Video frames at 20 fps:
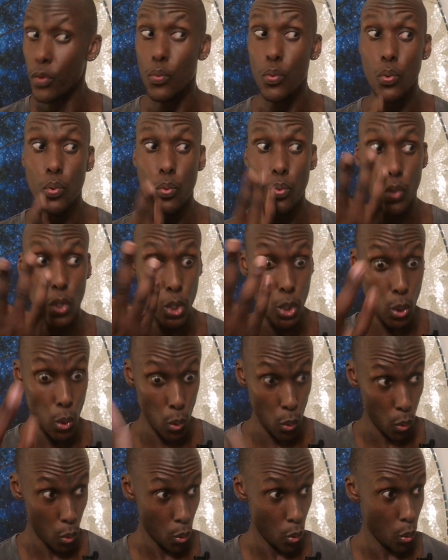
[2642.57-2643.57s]
through
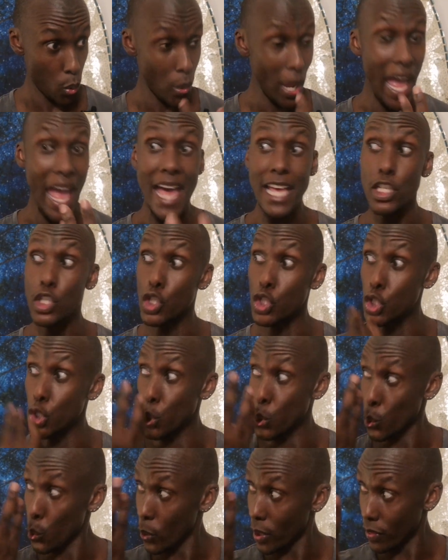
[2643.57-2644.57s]
you,
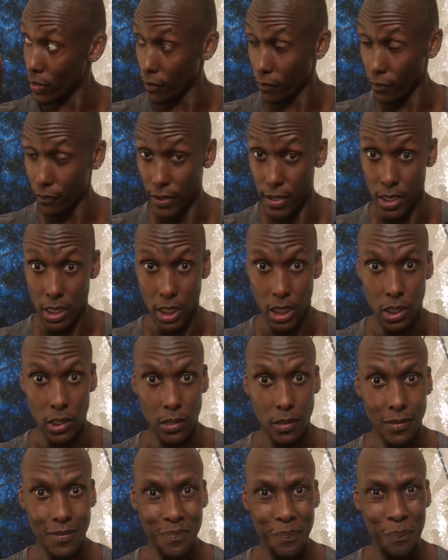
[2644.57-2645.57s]
as you in the
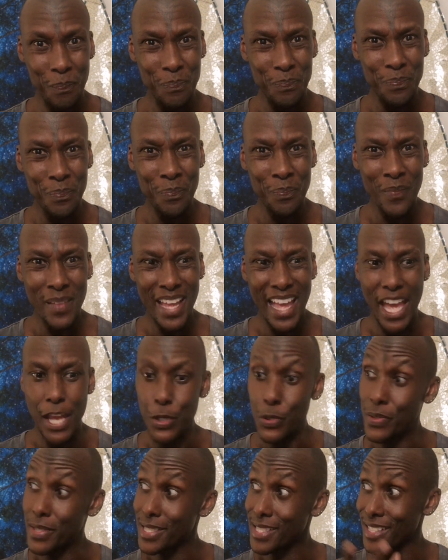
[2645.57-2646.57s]
physical,
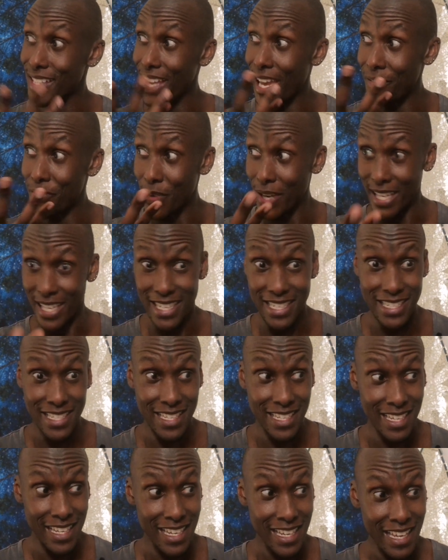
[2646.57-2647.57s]
and you're discovering
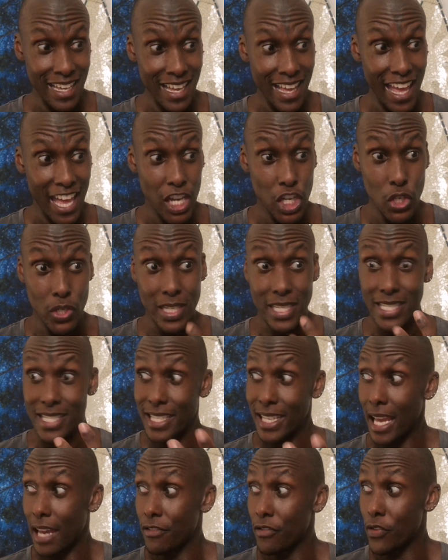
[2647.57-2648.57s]
it. And you're
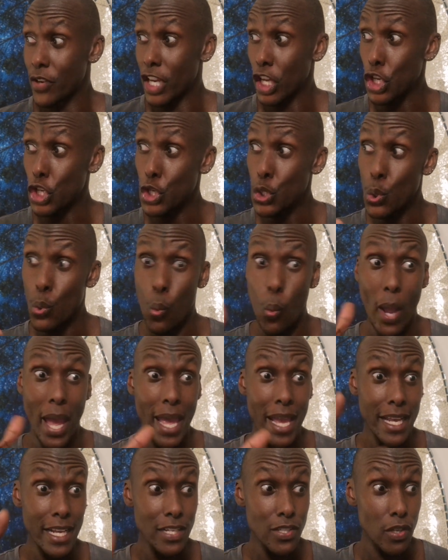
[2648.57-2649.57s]
discovering new
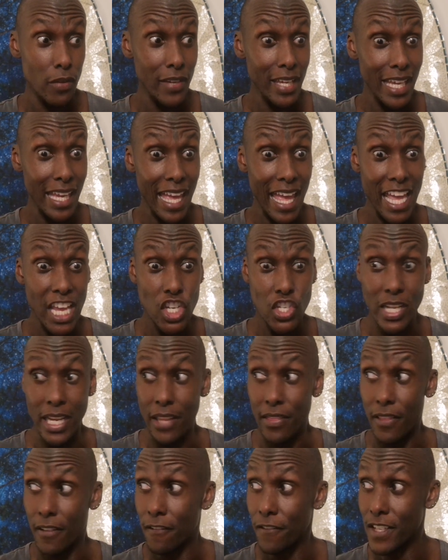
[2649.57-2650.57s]
ways of
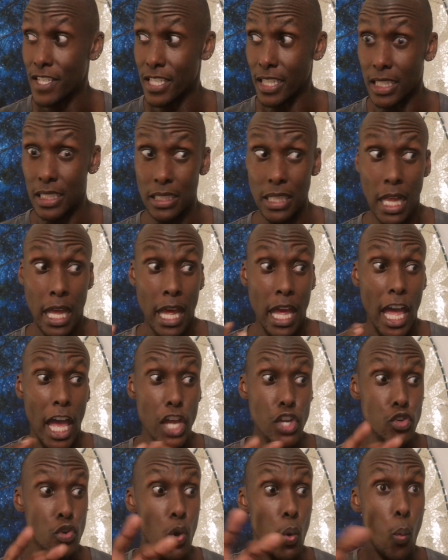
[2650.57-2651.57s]
engaging in the physical,
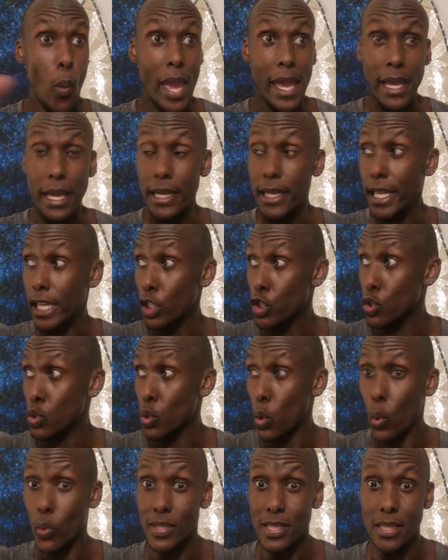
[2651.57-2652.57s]
and you're awakening
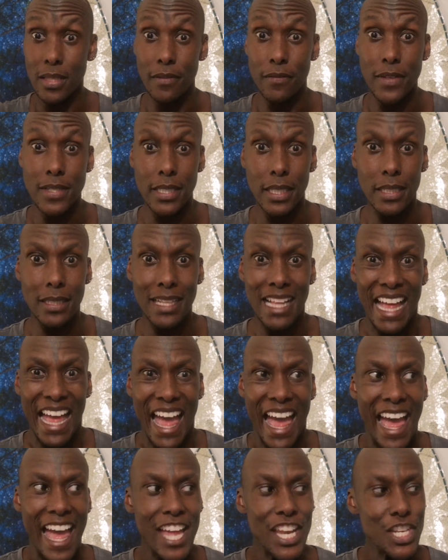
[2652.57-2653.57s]
source in the physical,
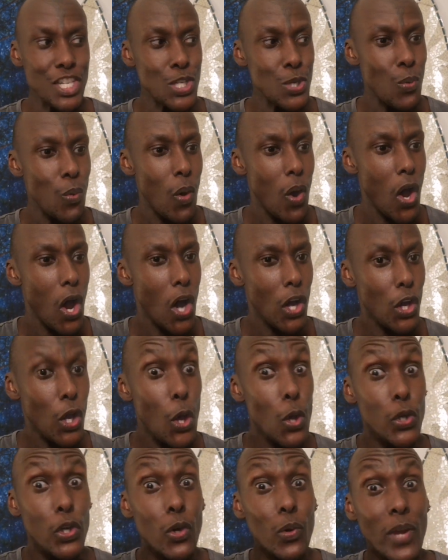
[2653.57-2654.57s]
and you are
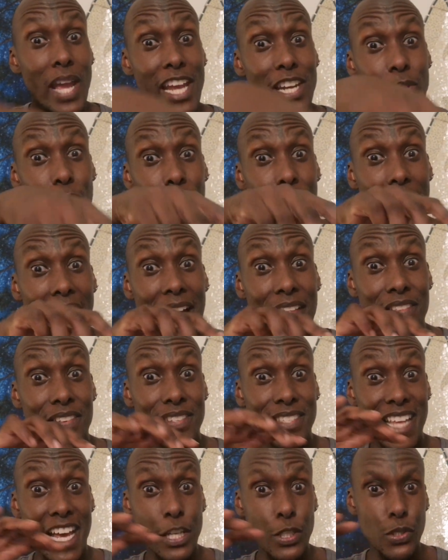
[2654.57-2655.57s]
co-creating with
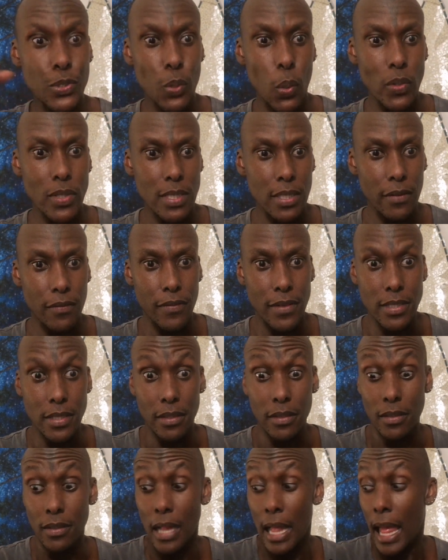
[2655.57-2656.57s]
others as source in the
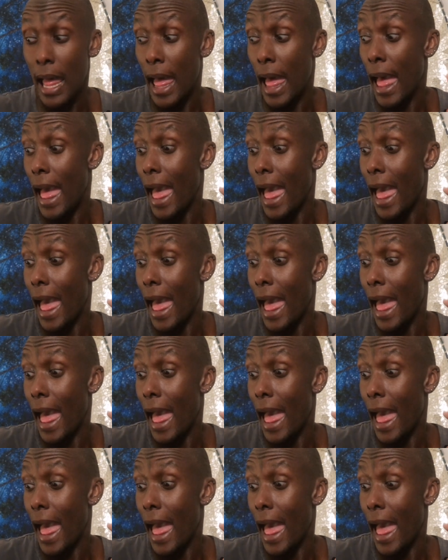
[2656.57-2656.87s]
physical,